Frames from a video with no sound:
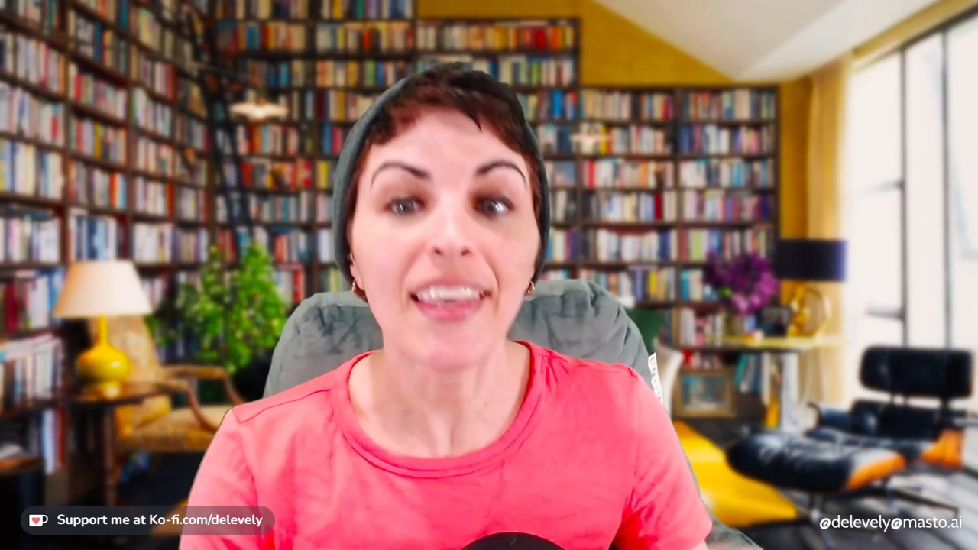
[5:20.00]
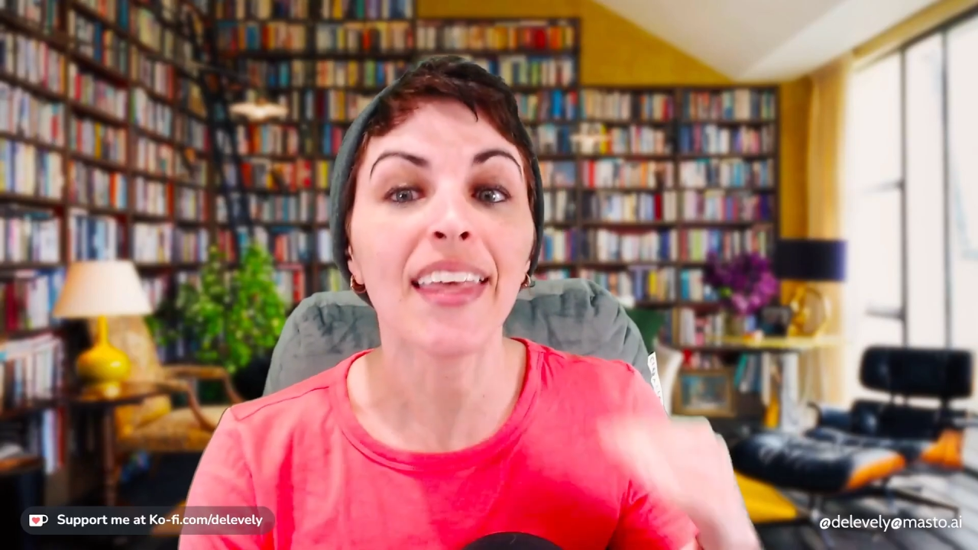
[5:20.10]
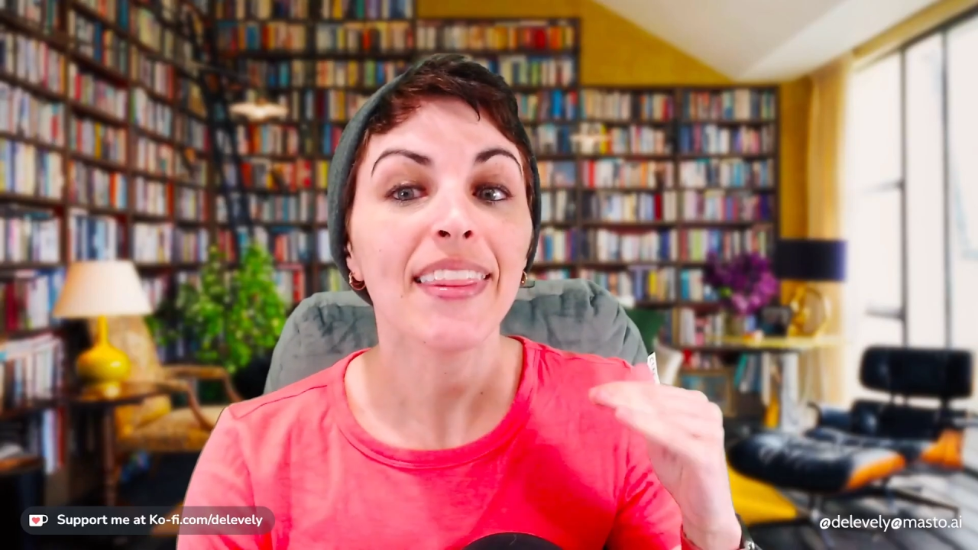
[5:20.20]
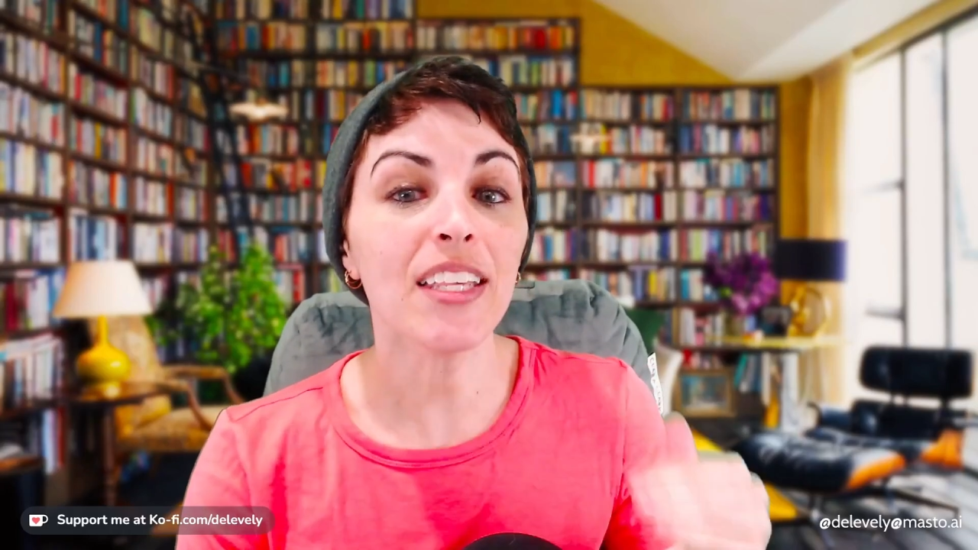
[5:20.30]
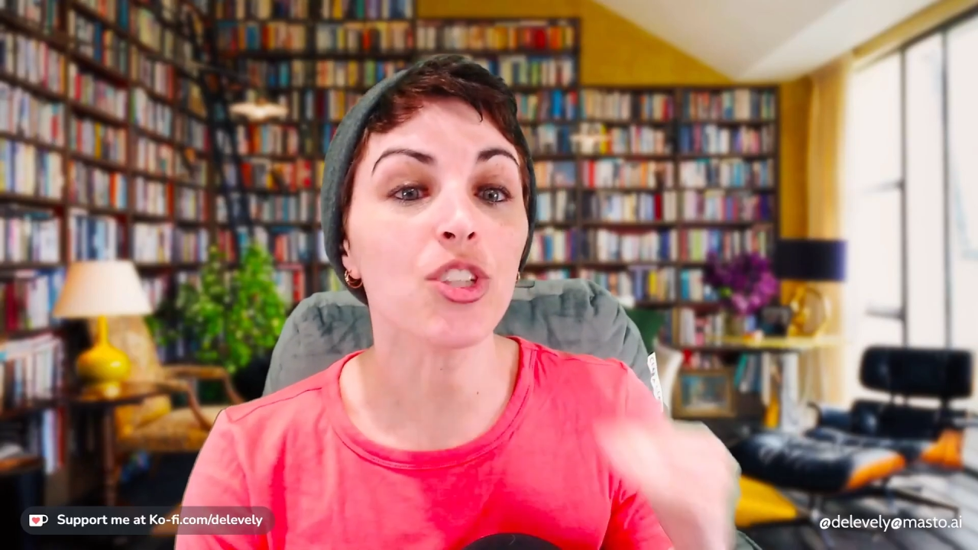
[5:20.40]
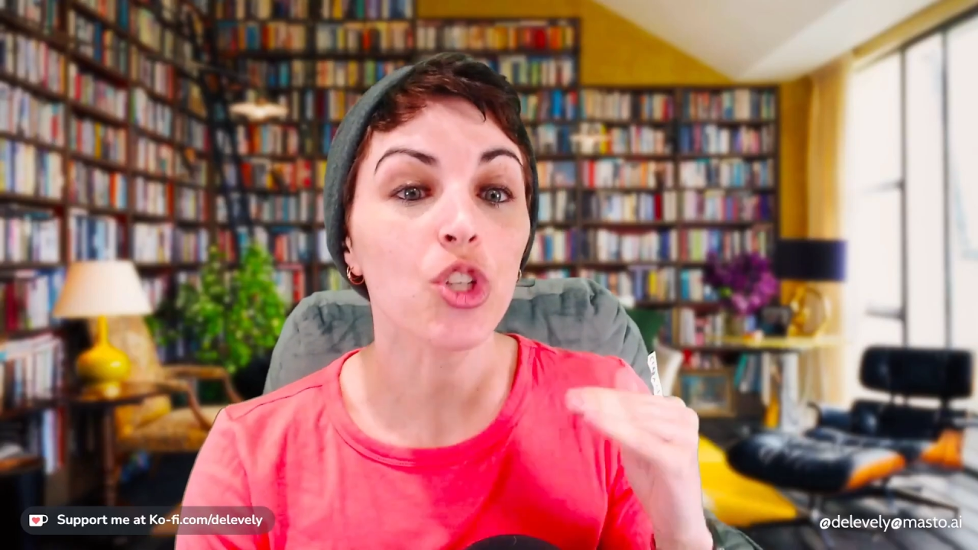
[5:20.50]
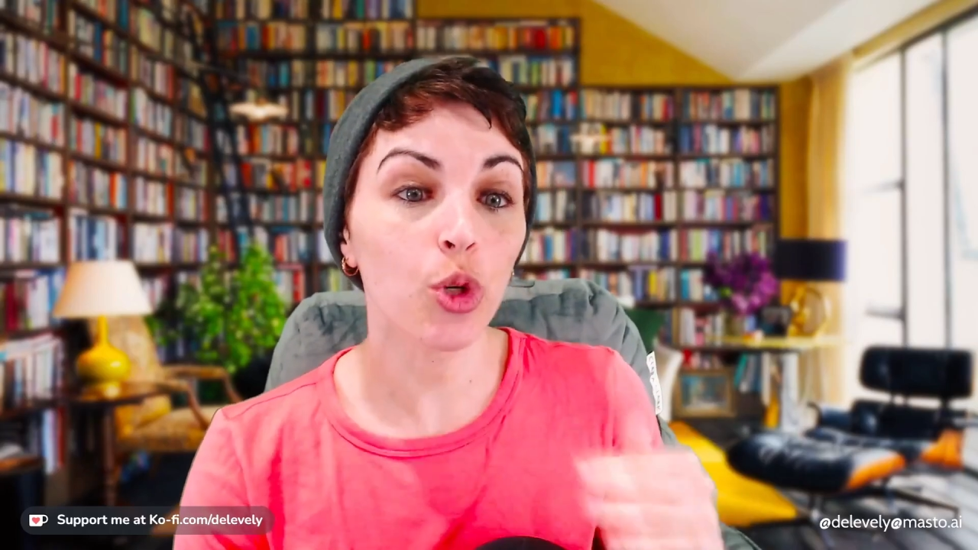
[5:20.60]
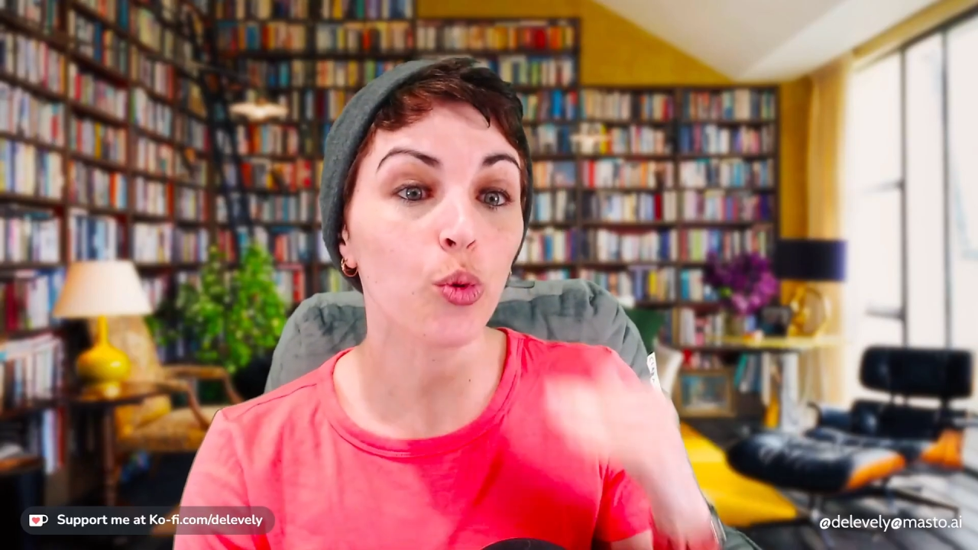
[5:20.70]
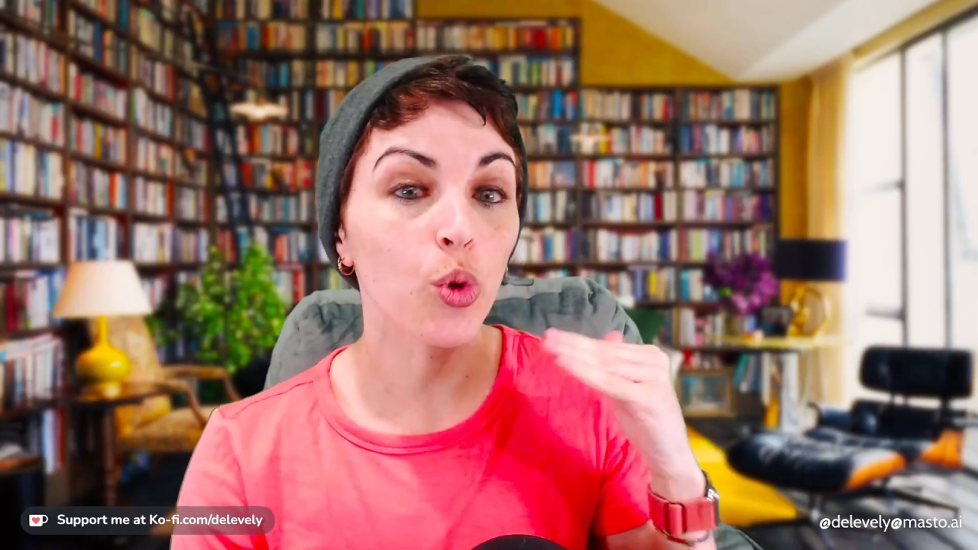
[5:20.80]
This new